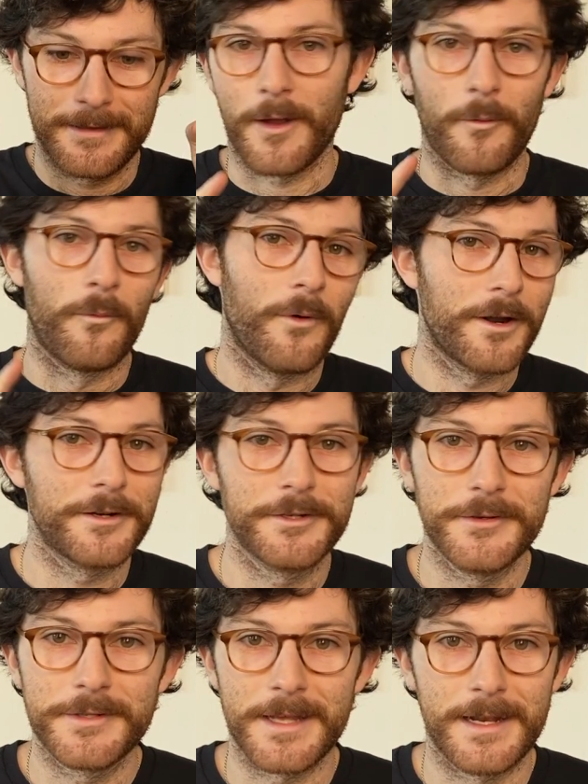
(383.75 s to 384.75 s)
one or
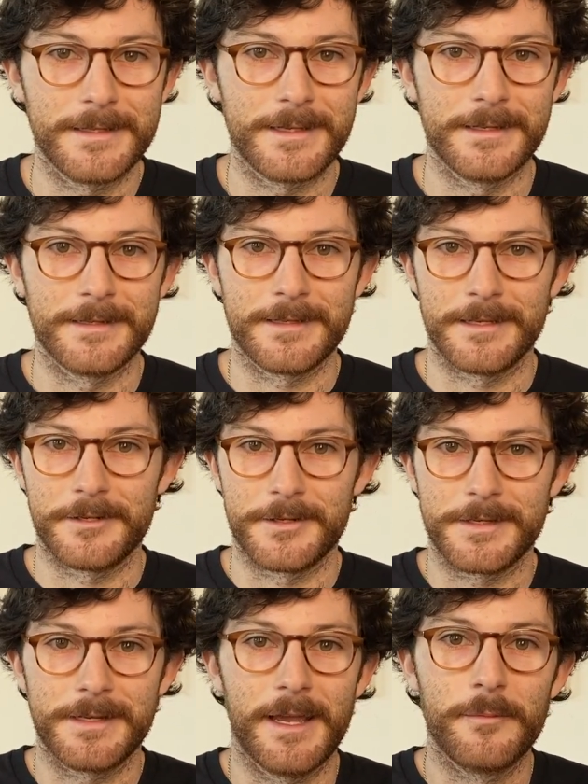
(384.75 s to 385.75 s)
two sentences that
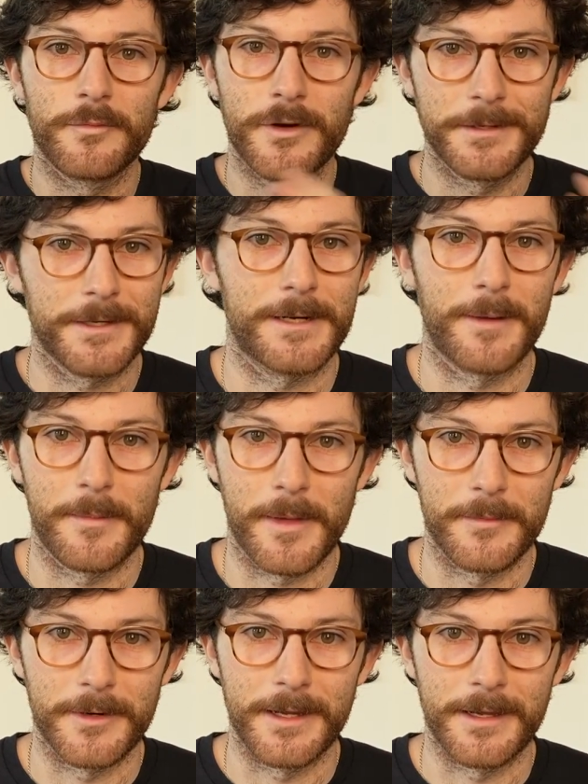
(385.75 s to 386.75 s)
just imprinted on my
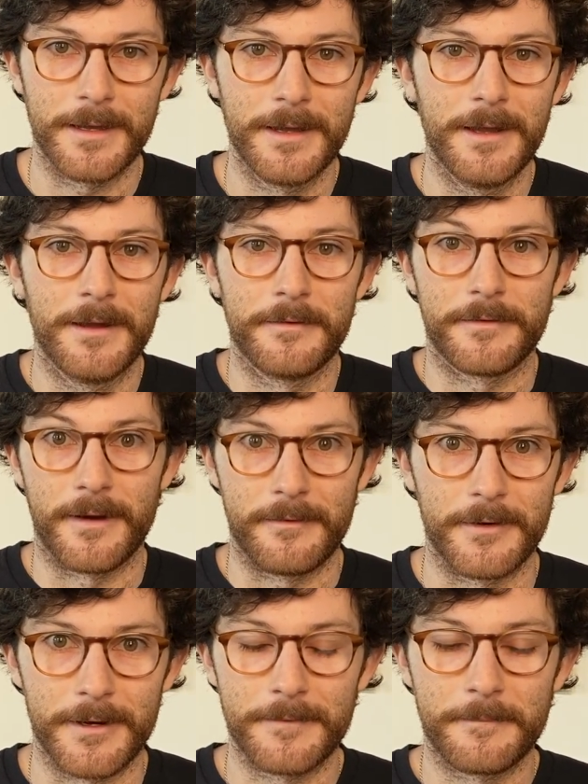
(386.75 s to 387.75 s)
memory
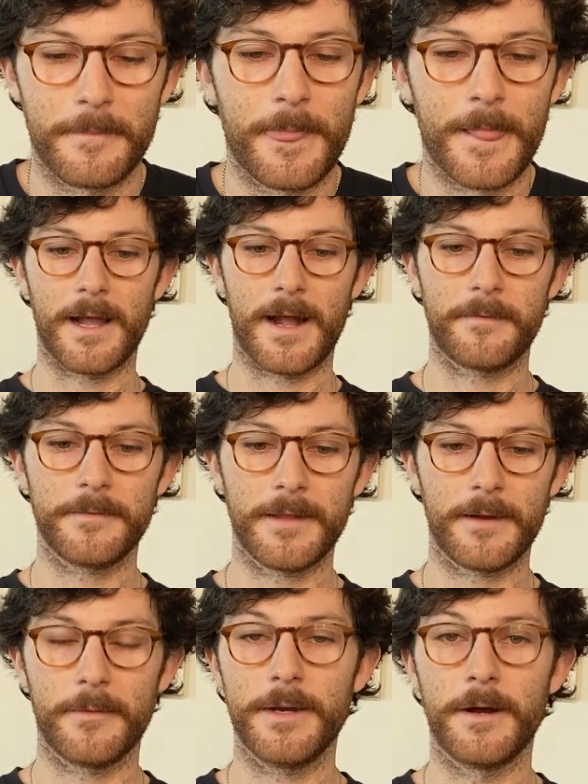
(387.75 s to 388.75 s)
forever. After
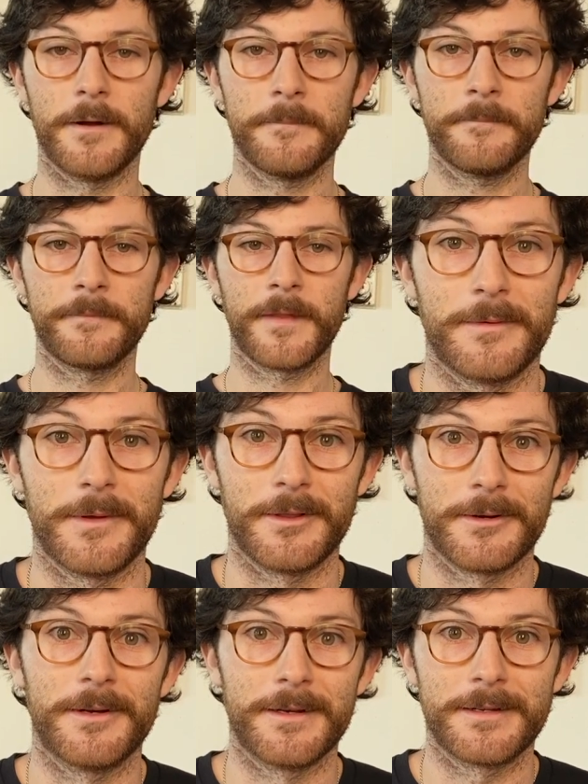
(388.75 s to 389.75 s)
that, I went home and we
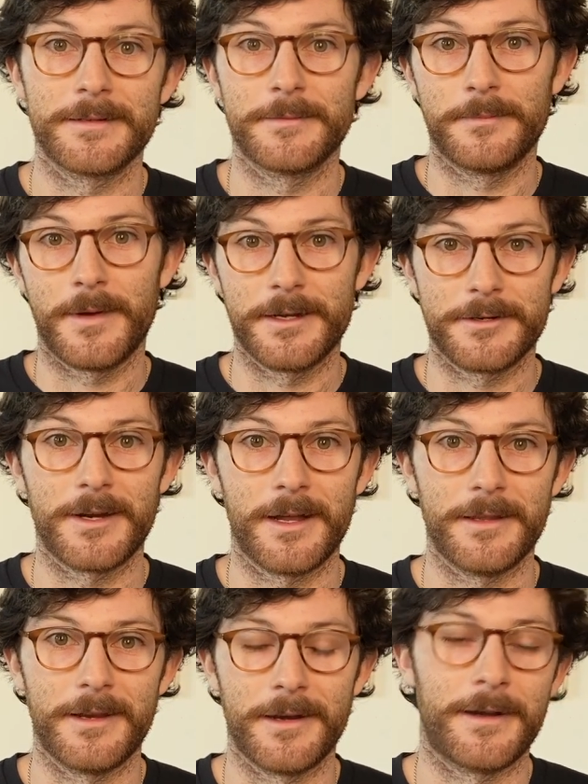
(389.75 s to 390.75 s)
learned by
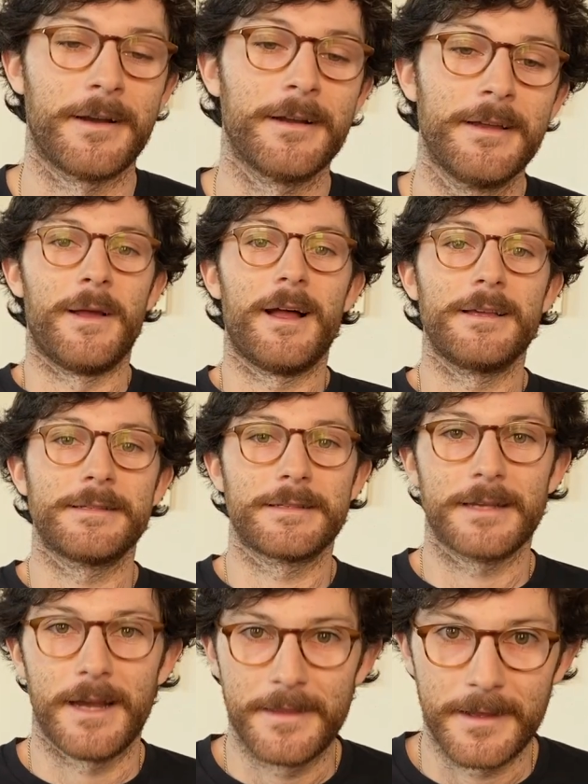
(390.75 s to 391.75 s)
trial and error,
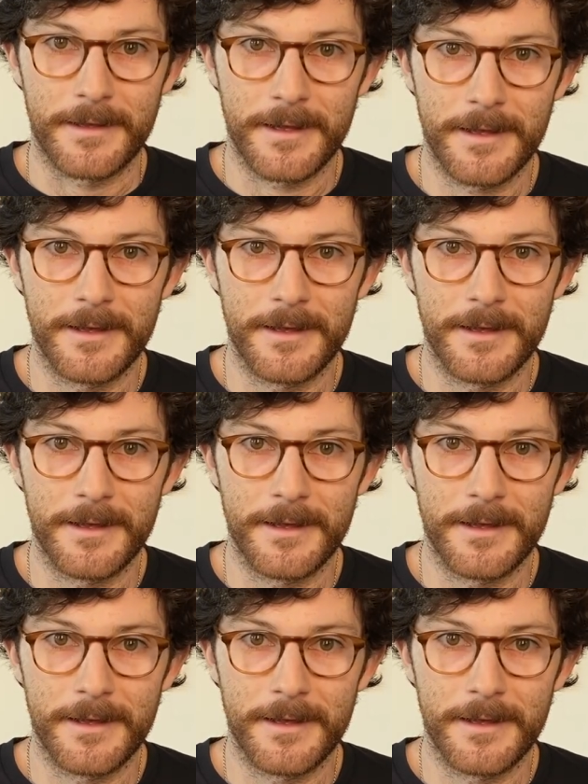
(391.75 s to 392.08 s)
as I think